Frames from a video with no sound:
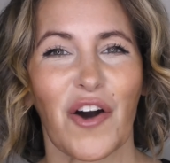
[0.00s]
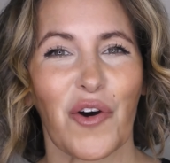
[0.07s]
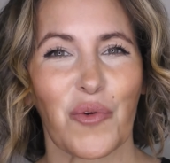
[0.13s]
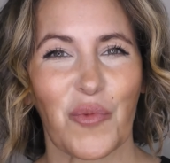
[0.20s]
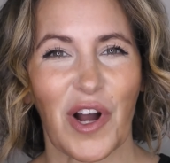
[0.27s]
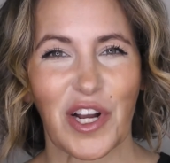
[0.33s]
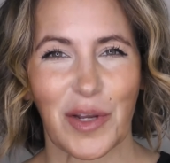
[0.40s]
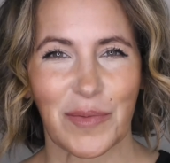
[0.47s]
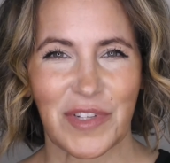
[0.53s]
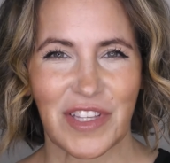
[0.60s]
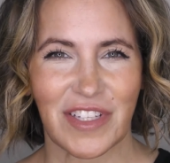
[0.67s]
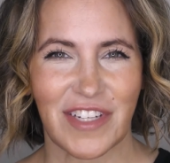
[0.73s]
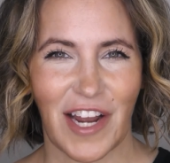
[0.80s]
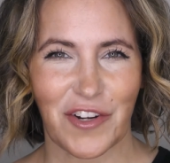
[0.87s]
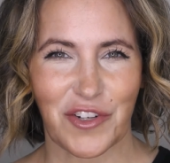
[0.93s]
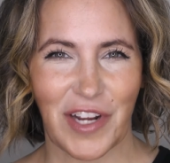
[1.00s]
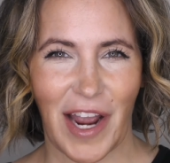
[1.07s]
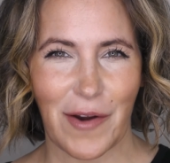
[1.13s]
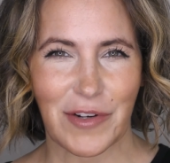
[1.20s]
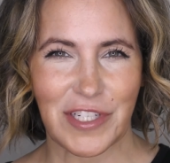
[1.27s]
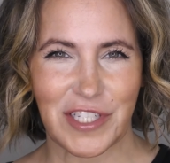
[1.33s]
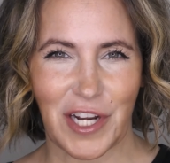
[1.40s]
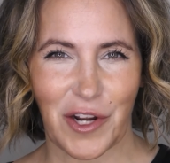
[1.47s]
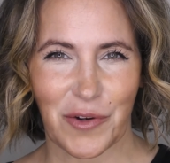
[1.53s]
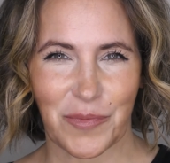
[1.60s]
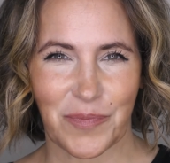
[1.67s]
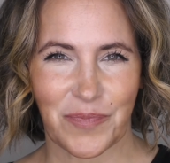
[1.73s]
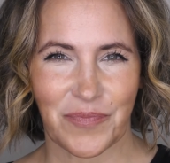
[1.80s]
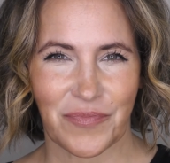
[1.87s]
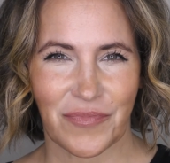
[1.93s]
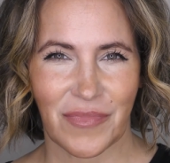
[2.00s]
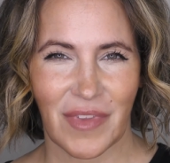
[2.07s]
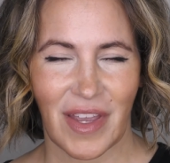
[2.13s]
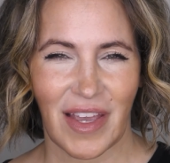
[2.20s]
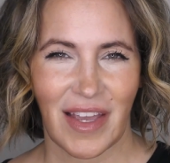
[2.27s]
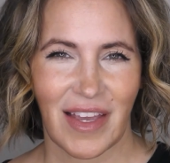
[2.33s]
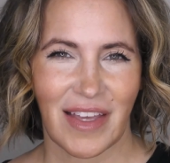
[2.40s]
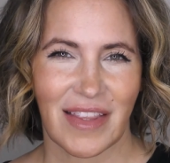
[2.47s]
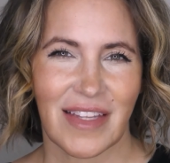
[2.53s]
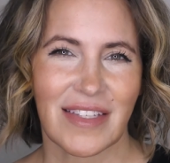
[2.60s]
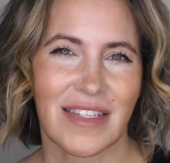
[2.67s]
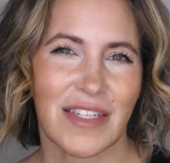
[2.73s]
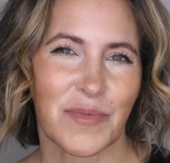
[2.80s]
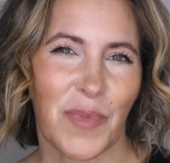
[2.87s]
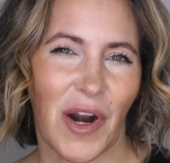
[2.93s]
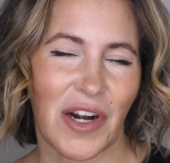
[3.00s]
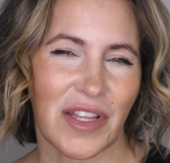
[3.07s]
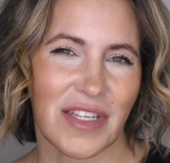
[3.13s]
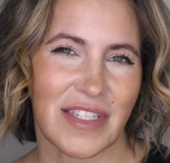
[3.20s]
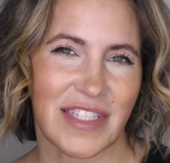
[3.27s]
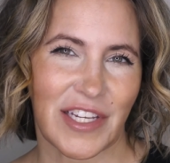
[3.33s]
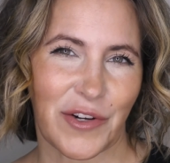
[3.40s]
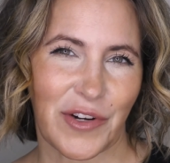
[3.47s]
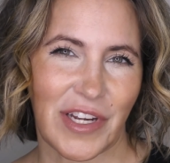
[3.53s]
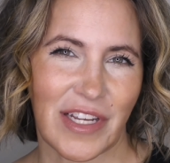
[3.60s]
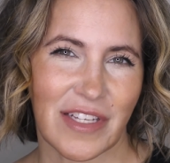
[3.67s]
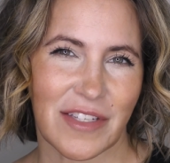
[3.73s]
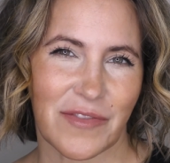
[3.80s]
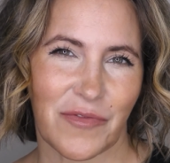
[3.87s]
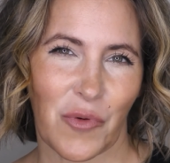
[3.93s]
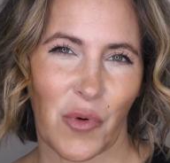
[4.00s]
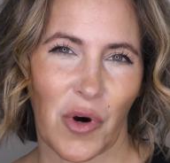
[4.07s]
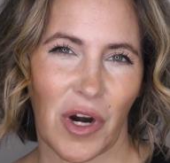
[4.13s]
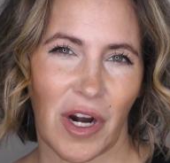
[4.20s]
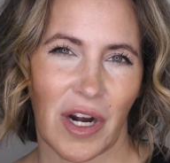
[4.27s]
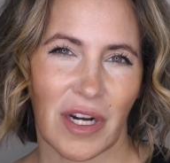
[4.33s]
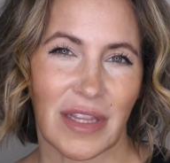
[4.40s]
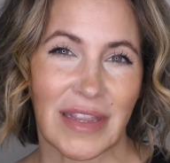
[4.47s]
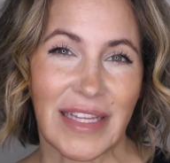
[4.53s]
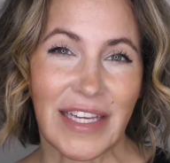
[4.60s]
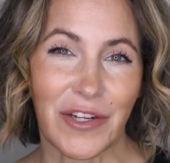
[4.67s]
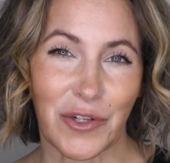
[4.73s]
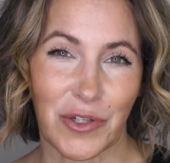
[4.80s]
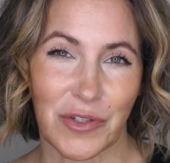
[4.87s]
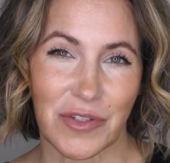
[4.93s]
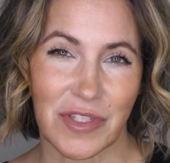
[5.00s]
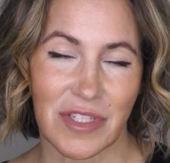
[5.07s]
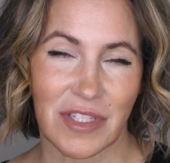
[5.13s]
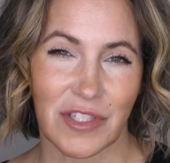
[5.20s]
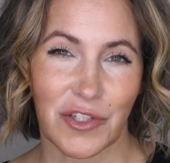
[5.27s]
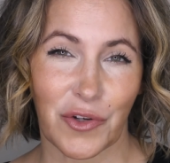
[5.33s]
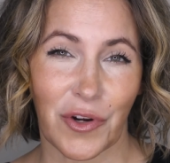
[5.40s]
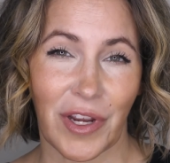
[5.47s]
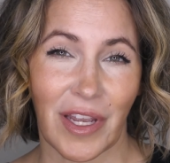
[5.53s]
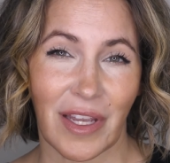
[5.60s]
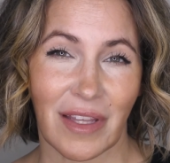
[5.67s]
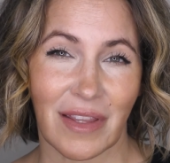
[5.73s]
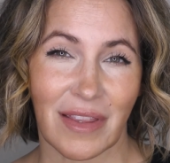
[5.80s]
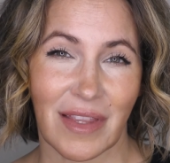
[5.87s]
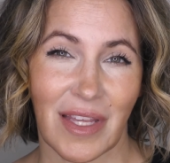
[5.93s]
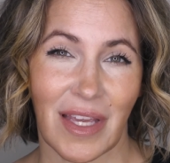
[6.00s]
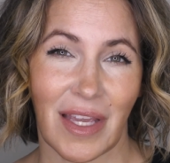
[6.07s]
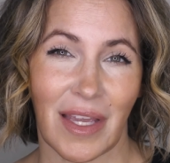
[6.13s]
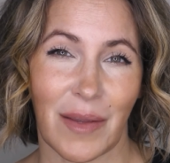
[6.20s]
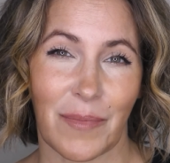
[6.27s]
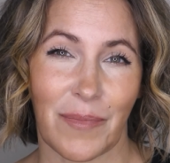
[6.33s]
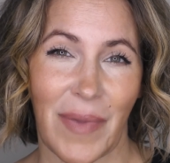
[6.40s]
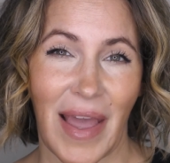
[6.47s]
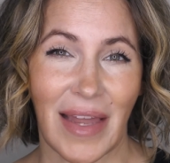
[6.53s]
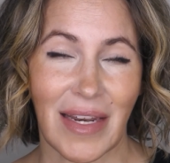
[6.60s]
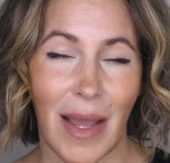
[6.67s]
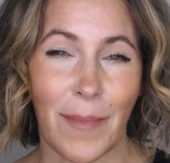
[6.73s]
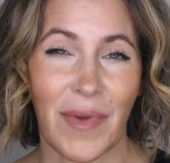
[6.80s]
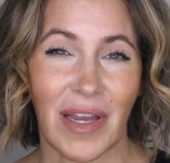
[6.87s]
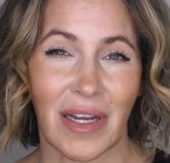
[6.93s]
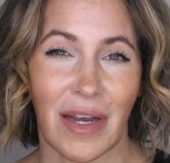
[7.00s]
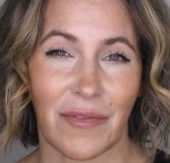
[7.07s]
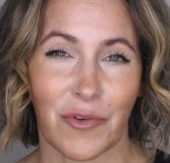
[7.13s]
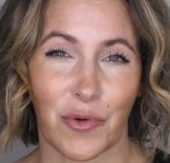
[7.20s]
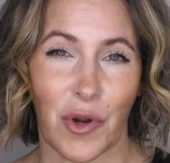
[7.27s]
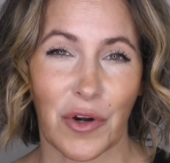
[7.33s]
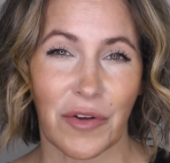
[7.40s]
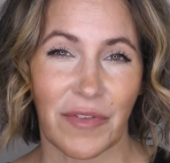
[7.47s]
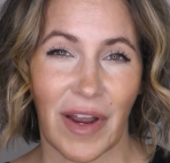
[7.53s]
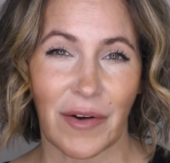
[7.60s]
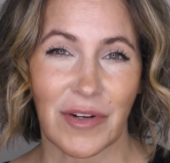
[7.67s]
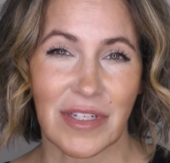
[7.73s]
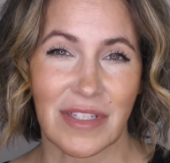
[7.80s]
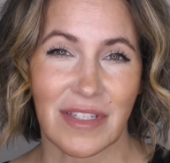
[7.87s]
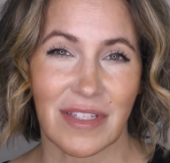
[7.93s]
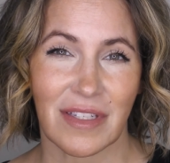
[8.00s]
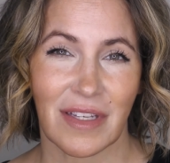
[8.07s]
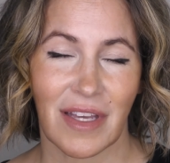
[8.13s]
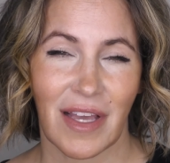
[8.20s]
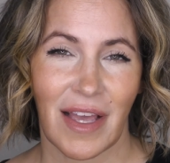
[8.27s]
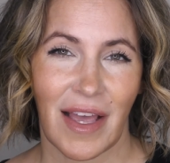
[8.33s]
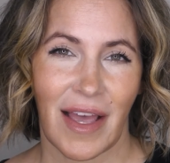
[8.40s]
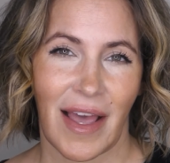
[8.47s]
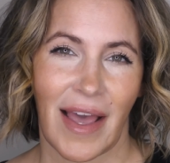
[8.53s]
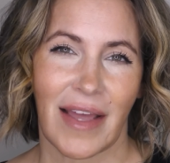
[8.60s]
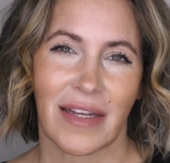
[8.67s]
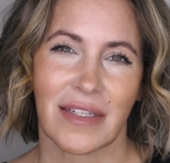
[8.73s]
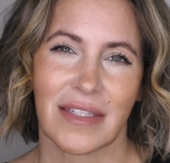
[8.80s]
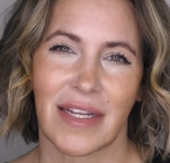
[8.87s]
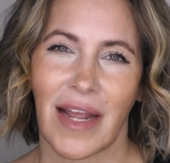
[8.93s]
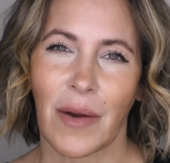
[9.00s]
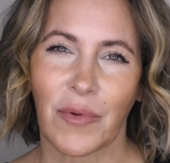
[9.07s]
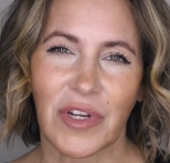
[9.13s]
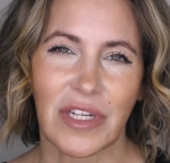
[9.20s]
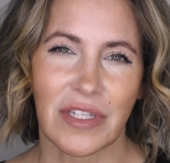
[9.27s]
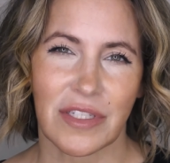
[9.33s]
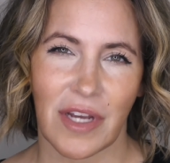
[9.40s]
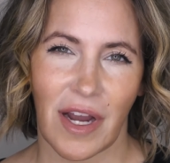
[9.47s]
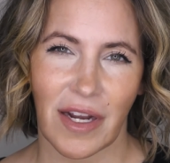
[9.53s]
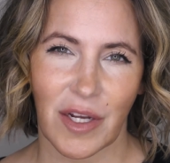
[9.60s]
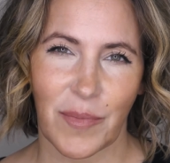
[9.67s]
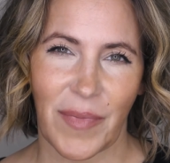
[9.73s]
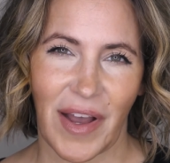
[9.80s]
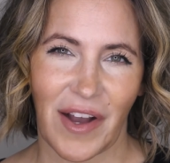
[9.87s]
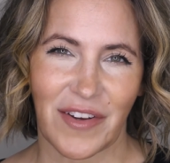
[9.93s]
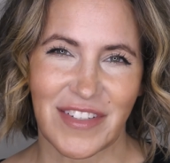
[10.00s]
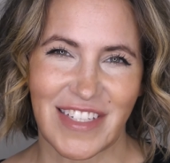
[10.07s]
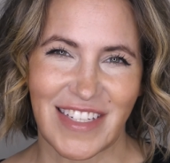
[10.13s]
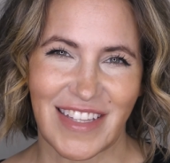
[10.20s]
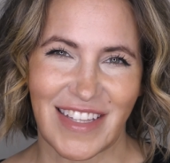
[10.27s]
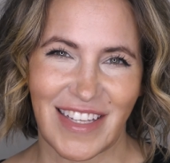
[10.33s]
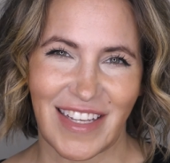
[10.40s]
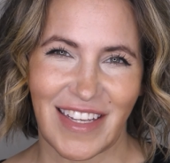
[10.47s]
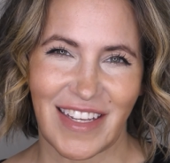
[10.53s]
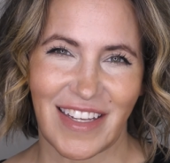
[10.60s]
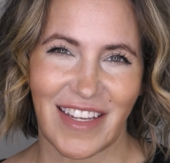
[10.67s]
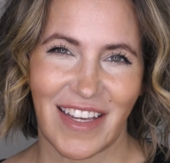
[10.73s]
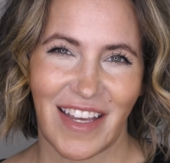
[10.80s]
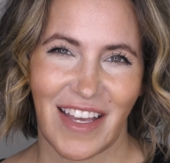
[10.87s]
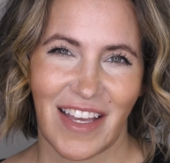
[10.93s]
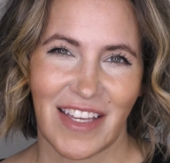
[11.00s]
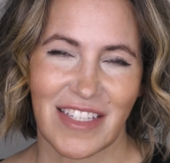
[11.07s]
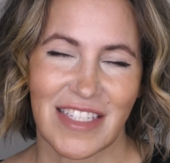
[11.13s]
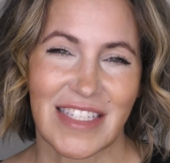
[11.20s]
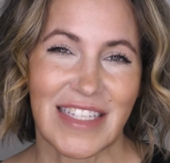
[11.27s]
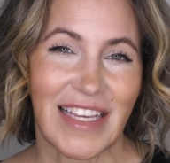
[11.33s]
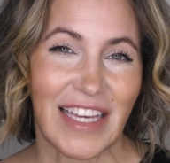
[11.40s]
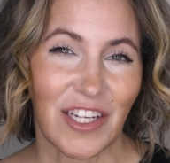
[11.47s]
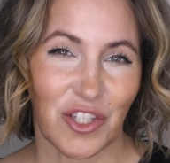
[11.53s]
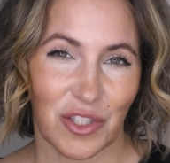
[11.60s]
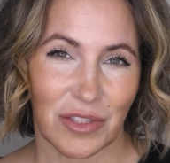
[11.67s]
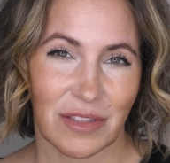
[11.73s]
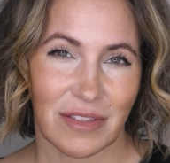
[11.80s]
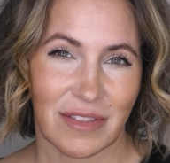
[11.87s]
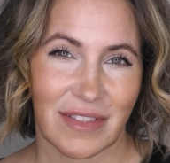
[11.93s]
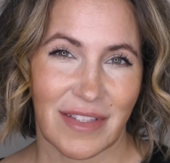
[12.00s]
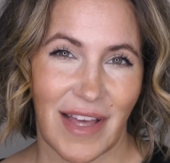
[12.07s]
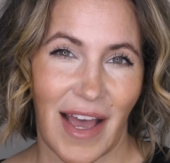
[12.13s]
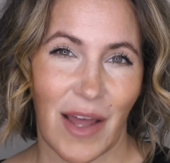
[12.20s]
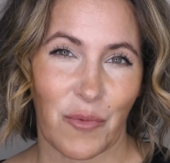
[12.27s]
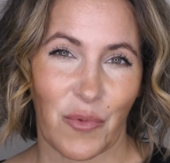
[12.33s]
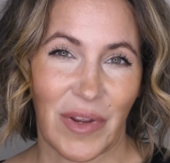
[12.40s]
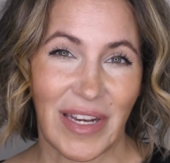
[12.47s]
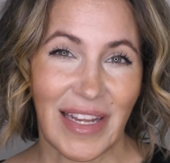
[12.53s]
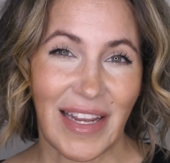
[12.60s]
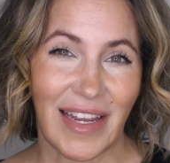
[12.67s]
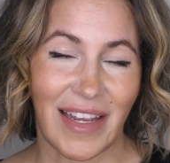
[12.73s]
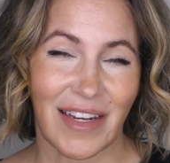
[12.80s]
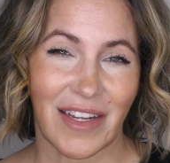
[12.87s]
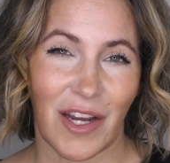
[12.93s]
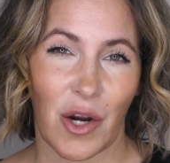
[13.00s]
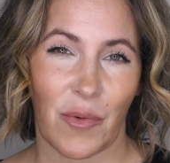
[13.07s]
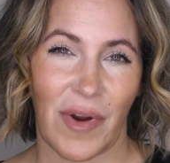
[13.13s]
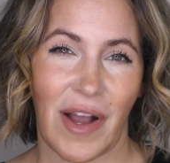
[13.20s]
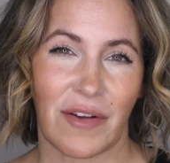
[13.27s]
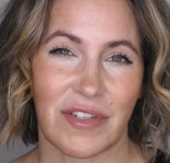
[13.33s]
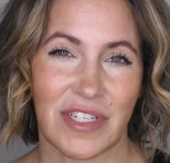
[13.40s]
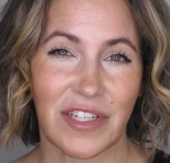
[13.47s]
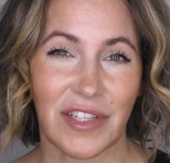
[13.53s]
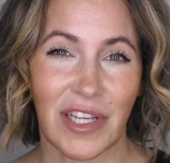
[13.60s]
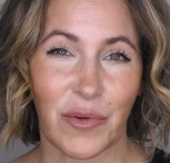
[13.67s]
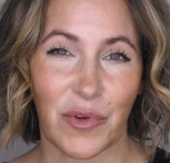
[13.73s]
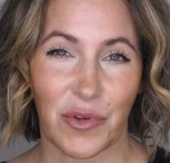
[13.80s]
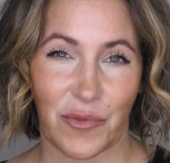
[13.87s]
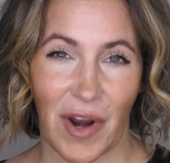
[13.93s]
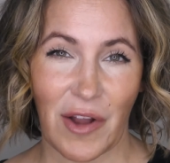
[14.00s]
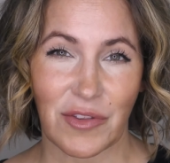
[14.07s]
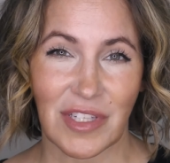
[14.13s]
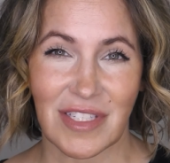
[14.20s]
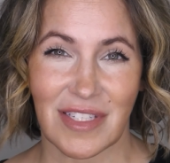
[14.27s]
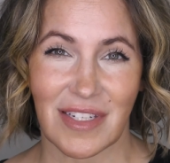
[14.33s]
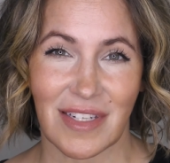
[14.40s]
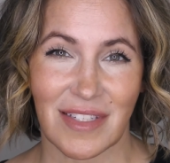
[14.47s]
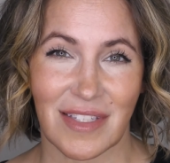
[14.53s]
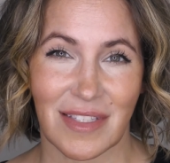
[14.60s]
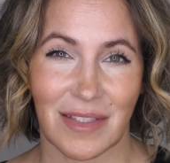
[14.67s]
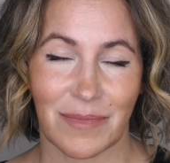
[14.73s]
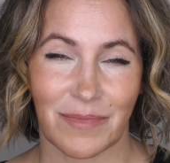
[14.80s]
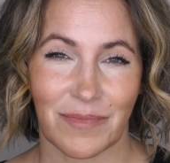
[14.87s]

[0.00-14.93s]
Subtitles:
and welcome to the Dr. Kyra Show. This is part of the series for leaders during the pandemic of coronavirus. And today we're going to talk about the skill that we need around dealing with groundlessness.